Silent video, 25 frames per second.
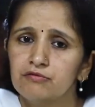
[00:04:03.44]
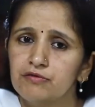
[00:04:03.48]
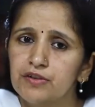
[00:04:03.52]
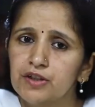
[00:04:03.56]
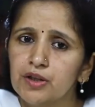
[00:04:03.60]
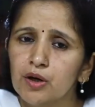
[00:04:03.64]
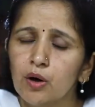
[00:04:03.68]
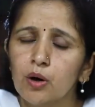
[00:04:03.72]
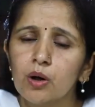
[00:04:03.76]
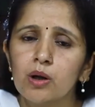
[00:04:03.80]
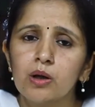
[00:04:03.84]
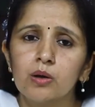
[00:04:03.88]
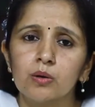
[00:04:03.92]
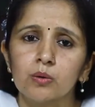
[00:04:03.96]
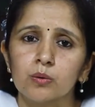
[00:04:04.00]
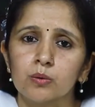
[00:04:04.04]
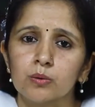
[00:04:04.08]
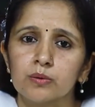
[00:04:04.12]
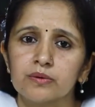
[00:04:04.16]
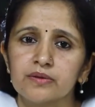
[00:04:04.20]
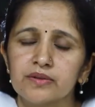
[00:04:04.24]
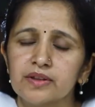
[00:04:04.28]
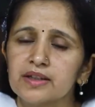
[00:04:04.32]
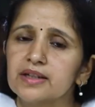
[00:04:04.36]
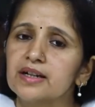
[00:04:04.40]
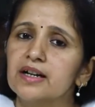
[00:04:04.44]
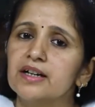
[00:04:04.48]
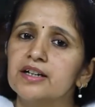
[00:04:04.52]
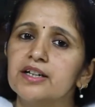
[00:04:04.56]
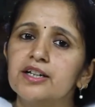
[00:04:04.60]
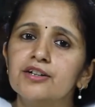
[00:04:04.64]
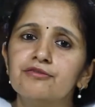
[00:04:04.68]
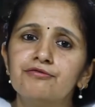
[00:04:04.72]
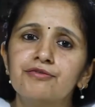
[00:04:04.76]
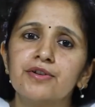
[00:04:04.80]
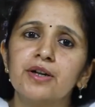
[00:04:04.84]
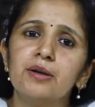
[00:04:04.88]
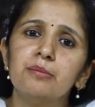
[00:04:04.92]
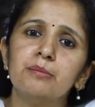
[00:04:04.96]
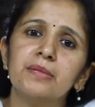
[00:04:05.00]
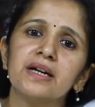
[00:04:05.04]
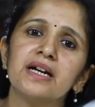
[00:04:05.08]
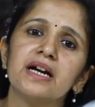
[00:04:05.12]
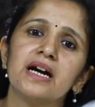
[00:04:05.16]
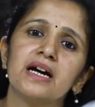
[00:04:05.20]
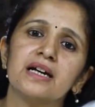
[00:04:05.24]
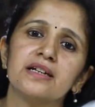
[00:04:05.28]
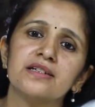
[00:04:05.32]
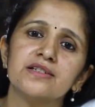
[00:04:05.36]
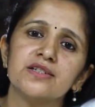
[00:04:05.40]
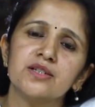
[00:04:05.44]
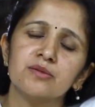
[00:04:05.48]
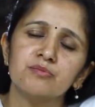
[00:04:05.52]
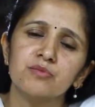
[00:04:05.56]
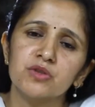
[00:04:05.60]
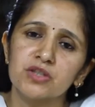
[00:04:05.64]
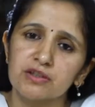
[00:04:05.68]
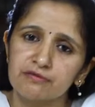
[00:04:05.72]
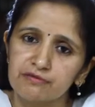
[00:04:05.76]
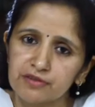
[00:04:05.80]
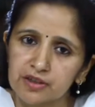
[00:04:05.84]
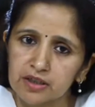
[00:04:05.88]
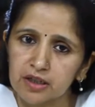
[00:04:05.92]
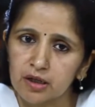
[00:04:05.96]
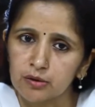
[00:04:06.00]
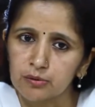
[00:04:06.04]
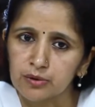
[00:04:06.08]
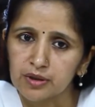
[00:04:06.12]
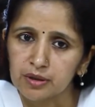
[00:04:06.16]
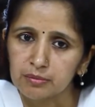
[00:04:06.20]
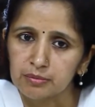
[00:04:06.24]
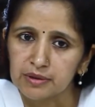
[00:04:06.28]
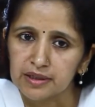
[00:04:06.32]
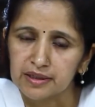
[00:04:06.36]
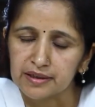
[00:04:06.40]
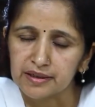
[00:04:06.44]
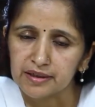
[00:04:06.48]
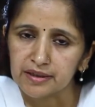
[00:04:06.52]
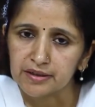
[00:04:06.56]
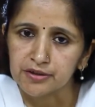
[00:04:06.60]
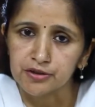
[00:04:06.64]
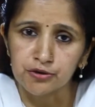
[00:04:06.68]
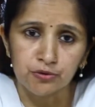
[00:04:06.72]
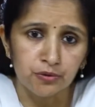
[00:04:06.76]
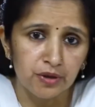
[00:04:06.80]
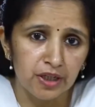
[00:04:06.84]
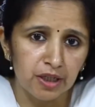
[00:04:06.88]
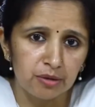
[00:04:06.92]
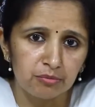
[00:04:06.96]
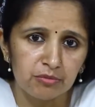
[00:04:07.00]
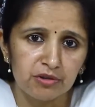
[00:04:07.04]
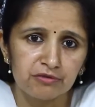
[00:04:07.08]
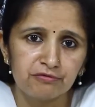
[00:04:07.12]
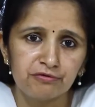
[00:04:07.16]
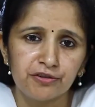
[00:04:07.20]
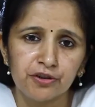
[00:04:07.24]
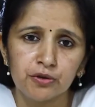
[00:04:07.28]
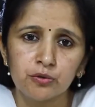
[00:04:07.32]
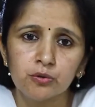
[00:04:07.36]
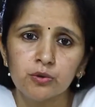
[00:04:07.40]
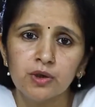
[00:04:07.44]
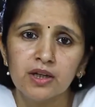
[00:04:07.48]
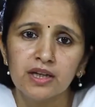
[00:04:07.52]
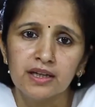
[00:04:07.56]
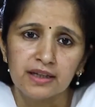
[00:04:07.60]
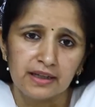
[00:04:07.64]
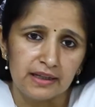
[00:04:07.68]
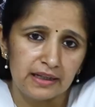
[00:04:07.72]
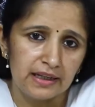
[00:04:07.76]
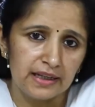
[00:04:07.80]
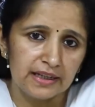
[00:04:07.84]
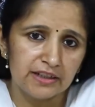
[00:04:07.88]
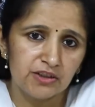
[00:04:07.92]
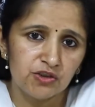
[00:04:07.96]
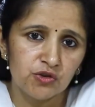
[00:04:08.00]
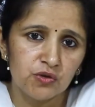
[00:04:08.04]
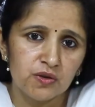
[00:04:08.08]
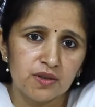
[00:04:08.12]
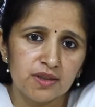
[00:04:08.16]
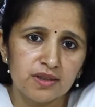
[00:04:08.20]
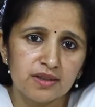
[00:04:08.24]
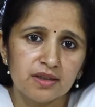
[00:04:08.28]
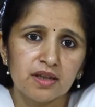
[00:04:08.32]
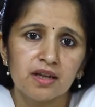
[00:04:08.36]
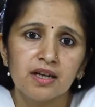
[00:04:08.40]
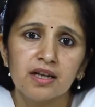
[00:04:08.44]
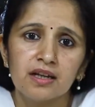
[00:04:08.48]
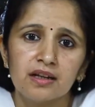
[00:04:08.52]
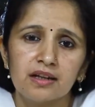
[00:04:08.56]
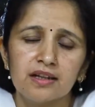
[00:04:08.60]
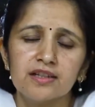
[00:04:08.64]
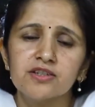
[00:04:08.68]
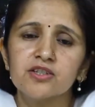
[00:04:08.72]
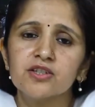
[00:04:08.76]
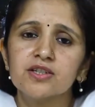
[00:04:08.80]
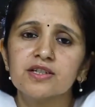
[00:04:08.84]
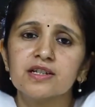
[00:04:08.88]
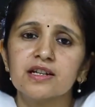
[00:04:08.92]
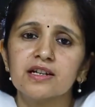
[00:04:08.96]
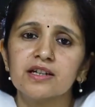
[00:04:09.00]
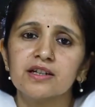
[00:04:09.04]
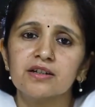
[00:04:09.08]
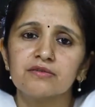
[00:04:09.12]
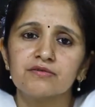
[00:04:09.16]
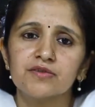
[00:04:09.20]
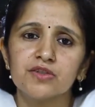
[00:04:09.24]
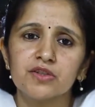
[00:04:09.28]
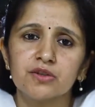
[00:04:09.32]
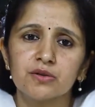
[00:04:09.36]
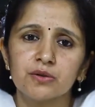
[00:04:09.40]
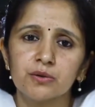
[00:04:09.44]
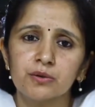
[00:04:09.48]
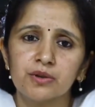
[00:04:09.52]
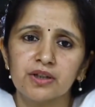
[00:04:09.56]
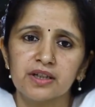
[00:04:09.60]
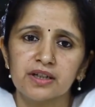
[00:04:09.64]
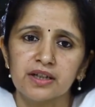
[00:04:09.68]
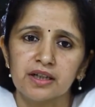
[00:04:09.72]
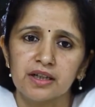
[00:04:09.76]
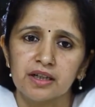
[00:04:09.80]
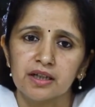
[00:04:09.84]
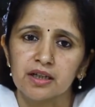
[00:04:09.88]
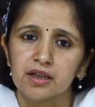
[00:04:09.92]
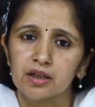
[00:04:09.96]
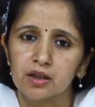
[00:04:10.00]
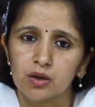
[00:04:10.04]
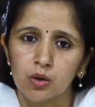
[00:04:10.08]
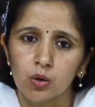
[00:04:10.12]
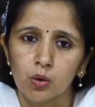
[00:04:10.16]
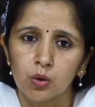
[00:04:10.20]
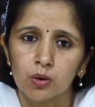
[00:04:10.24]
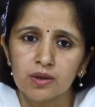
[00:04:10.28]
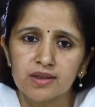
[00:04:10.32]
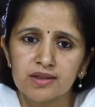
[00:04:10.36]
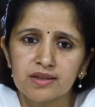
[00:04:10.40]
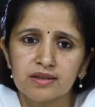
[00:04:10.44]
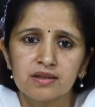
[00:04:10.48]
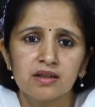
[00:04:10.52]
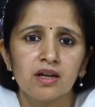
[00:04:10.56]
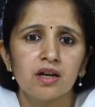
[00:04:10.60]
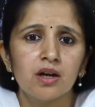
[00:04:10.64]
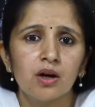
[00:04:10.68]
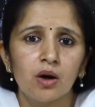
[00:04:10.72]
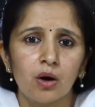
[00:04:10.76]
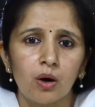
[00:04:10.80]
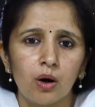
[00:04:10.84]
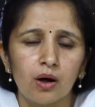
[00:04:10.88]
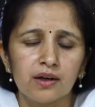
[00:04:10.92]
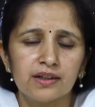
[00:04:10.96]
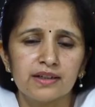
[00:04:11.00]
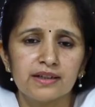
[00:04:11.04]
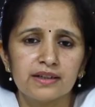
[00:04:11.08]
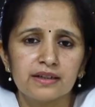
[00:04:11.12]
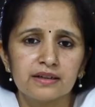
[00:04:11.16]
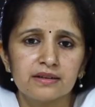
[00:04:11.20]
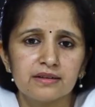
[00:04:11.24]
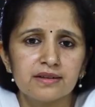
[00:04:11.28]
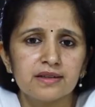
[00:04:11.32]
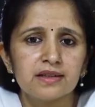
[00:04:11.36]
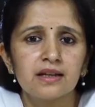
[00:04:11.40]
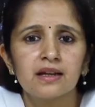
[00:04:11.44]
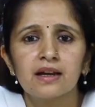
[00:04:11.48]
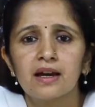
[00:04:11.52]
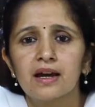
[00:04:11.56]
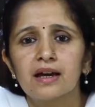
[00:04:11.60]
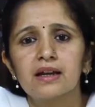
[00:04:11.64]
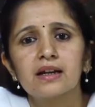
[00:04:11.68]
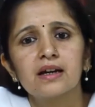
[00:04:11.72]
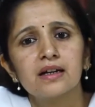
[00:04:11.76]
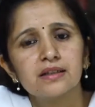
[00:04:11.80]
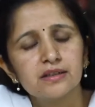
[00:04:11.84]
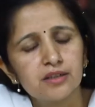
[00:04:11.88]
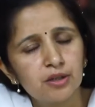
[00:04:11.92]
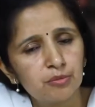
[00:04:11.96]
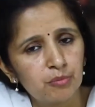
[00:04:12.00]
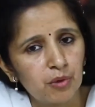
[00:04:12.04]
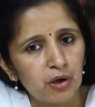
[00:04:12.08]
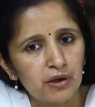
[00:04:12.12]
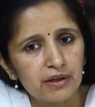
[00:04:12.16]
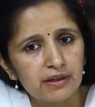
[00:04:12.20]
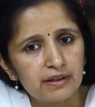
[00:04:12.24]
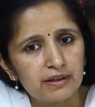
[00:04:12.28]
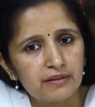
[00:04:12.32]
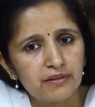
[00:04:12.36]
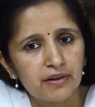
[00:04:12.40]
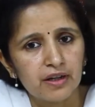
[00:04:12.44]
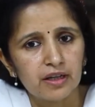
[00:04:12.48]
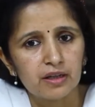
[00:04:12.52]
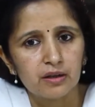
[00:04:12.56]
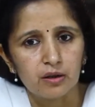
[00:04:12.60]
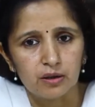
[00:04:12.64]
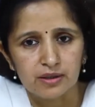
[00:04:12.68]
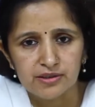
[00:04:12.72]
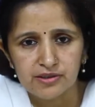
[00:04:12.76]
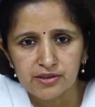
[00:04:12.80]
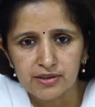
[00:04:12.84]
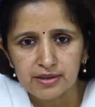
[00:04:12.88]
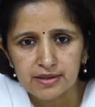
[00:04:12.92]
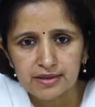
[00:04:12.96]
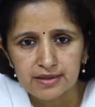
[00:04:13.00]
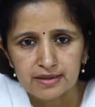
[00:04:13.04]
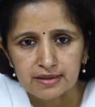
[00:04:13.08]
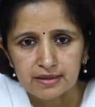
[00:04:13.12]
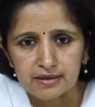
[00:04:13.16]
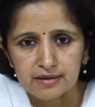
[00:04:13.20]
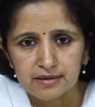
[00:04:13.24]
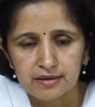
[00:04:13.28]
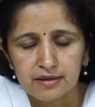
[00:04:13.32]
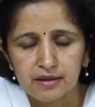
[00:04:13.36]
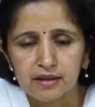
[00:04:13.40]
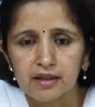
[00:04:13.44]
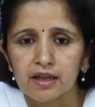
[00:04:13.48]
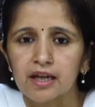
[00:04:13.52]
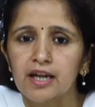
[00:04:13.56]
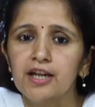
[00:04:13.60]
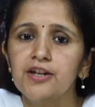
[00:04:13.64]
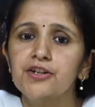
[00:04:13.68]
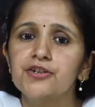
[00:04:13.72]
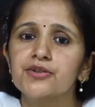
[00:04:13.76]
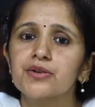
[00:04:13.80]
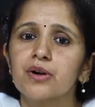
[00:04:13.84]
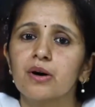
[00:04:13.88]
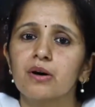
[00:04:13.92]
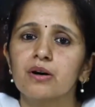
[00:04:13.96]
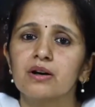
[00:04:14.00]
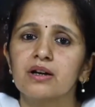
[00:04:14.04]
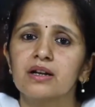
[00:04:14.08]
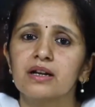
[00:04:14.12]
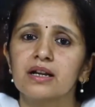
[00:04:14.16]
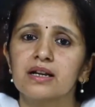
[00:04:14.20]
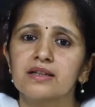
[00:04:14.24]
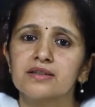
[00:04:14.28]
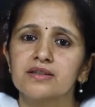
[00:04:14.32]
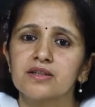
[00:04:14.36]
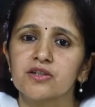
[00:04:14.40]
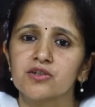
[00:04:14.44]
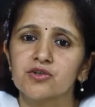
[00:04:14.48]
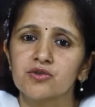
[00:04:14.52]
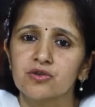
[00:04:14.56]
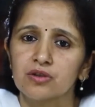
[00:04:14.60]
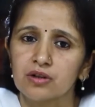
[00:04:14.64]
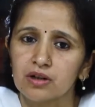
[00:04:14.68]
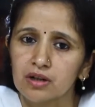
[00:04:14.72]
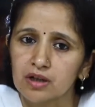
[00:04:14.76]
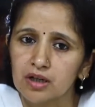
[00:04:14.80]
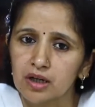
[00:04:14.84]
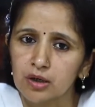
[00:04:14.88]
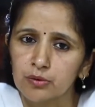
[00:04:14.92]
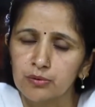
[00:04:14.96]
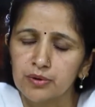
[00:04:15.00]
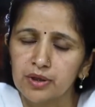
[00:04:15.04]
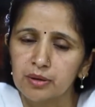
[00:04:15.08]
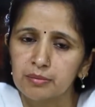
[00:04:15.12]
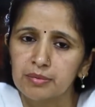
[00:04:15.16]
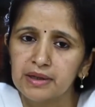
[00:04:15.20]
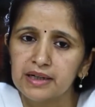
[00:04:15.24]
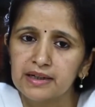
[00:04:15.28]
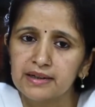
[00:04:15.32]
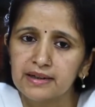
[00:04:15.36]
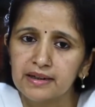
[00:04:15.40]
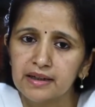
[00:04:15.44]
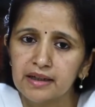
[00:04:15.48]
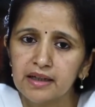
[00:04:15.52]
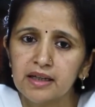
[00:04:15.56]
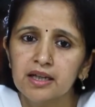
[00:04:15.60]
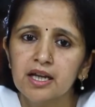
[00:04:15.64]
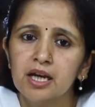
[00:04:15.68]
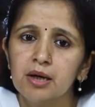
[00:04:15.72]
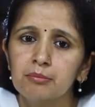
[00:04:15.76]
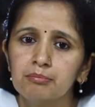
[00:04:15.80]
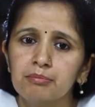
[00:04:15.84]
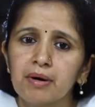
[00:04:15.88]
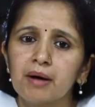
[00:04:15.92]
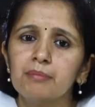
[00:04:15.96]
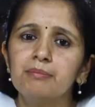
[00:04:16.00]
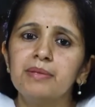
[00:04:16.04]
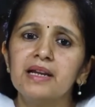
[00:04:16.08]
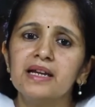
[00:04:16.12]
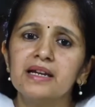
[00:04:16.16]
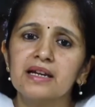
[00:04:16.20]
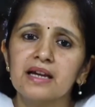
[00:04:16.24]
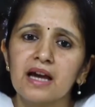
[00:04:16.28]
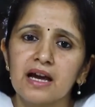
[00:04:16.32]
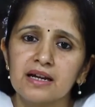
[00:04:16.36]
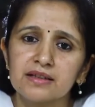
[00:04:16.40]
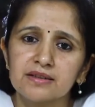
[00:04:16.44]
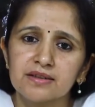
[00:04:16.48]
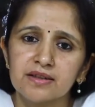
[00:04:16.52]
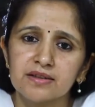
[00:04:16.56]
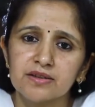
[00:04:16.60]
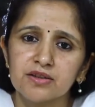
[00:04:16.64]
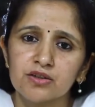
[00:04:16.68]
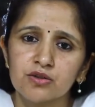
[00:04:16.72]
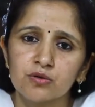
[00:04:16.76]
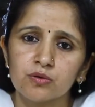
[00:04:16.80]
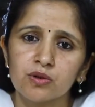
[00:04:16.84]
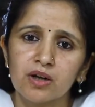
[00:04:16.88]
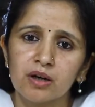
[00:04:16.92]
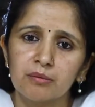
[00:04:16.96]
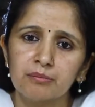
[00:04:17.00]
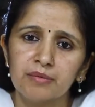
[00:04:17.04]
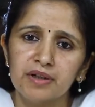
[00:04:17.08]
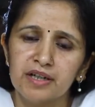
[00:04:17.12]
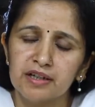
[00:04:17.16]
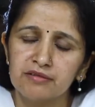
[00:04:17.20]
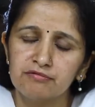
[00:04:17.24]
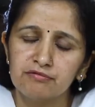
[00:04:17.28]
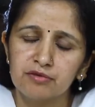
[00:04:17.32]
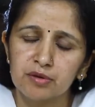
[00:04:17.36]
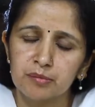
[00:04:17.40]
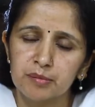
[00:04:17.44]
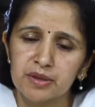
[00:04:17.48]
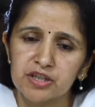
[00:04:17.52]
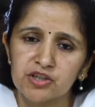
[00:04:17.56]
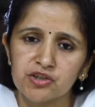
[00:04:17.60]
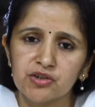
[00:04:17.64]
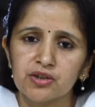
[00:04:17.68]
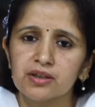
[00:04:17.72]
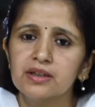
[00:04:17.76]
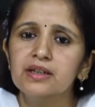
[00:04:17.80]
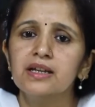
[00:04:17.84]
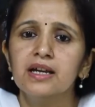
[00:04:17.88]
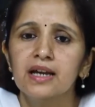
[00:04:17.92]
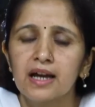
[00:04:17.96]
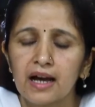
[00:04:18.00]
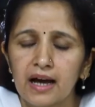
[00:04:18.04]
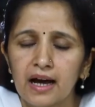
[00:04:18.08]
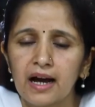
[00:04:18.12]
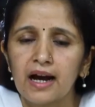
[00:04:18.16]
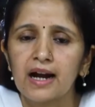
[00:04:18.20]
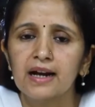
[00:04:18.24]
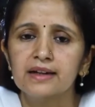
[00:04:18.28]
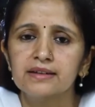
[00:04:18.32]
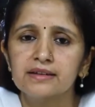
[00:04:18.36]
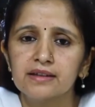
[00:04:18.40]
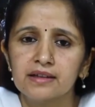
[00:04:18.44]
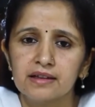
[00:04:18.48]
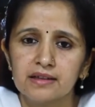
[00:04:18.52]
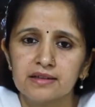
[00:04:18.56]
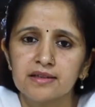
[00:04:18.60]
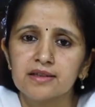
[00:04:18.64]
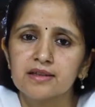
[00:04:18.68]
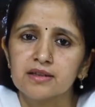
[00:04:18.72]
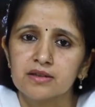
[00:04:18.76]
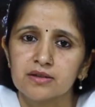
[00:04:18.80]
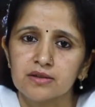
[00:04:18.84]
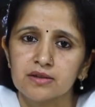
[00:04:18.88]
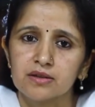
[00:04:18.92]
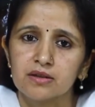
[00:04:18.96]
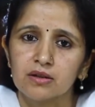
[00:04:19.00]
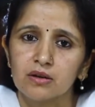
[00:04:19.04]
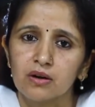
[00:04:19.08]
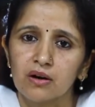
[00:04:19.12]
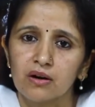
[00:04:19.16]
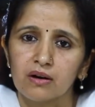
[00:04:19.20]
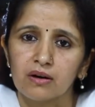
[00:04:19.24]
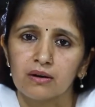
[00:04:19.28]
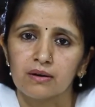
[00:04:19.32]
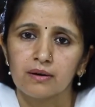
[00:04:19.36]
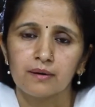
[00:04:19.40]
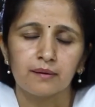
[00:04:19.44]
We all know there are different mechanisms of accountability. To name a few: elections, legislative scrutiny, courts, auditors and other monitoring agencies, intra-organizational accountability, public access to government information, and the list is long.